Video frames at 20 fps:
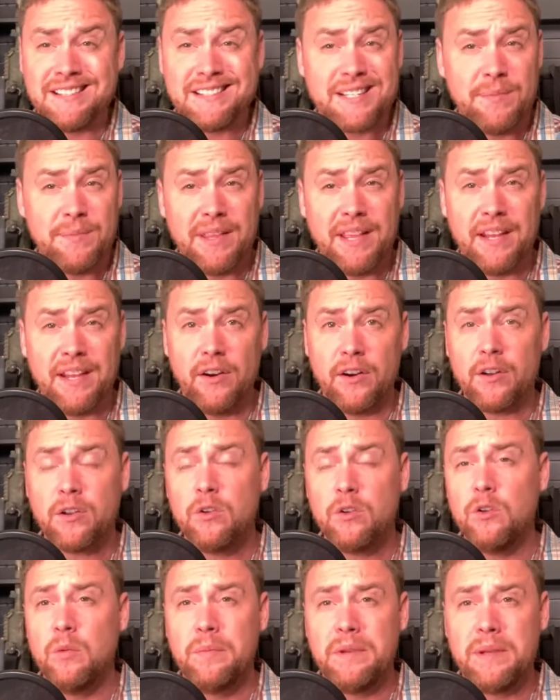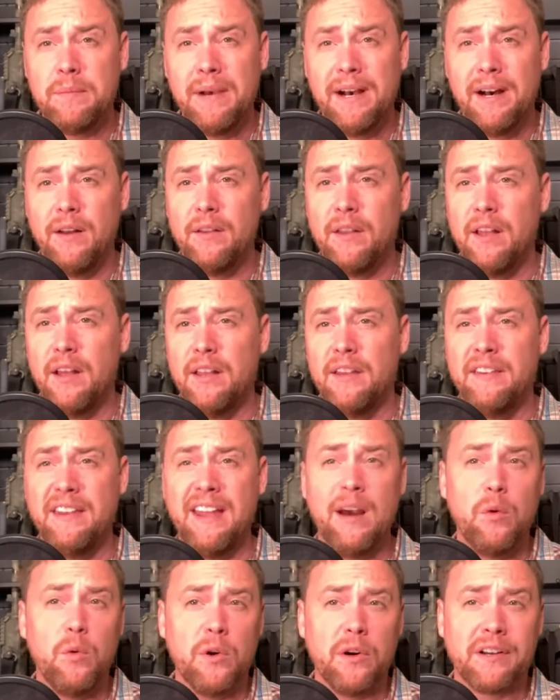Some of that article will be about
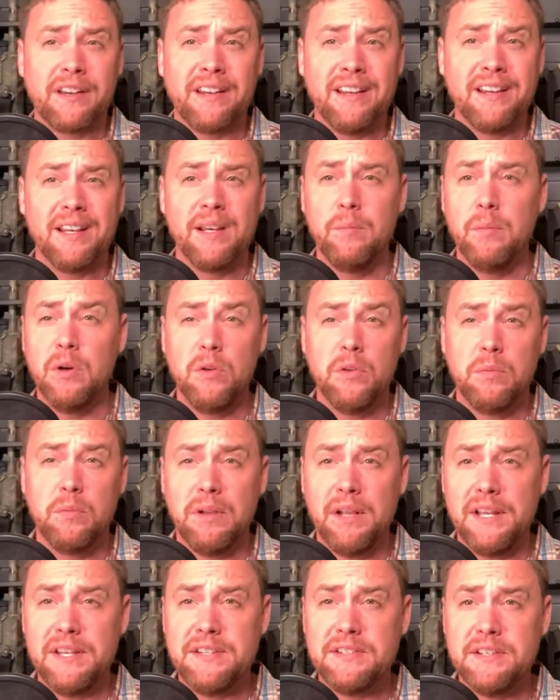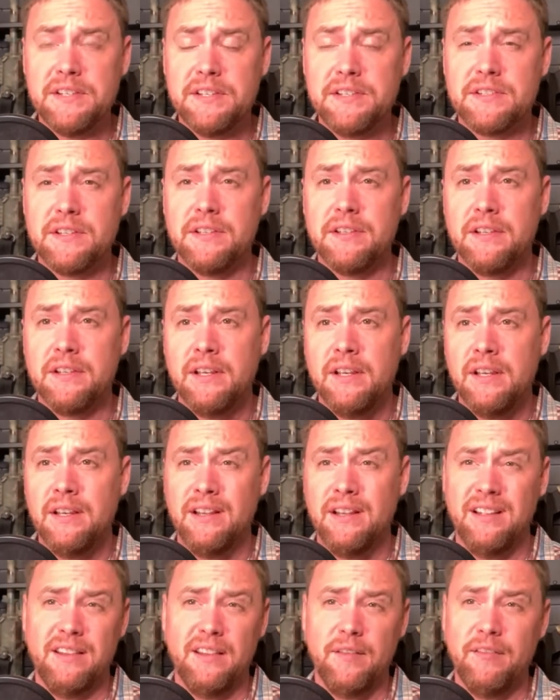networking at both places and
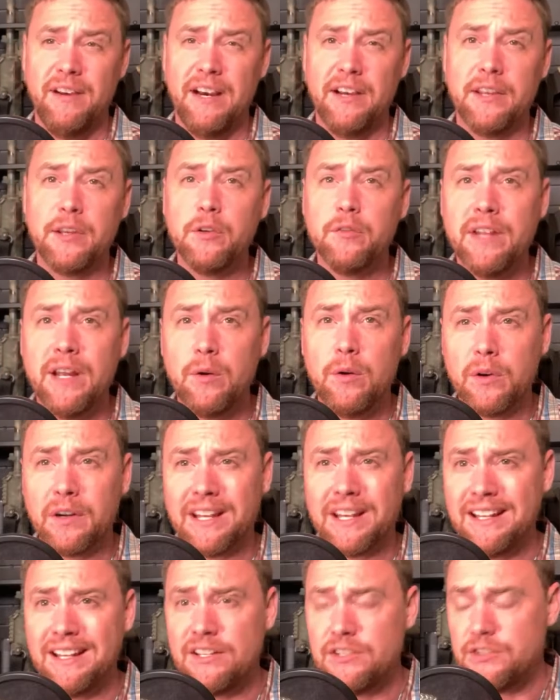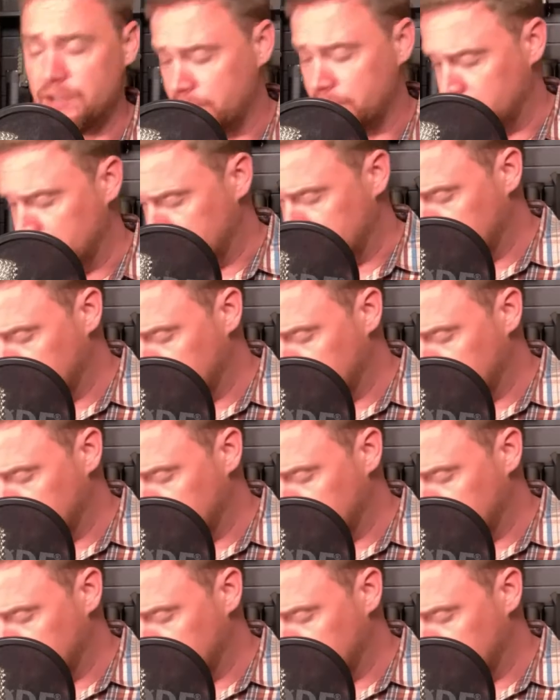the value of networking in general.